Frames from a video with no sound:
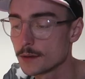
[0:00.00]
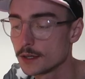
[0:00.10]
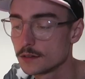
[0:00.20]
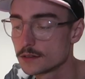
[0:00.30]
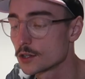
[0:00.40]

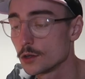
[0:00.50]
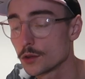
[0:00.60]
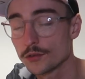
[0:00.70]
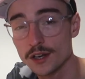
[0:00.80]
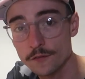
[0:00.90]
maybe two,
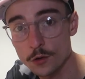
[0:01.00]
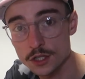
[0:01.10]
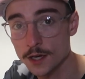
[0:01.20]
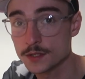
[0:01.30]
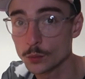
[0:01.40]
three, four
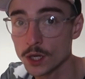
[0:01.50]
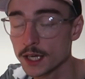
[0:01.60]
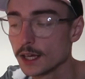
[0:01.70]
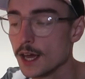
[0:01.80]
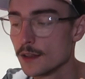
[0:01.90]
times a
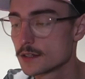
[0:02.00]
week,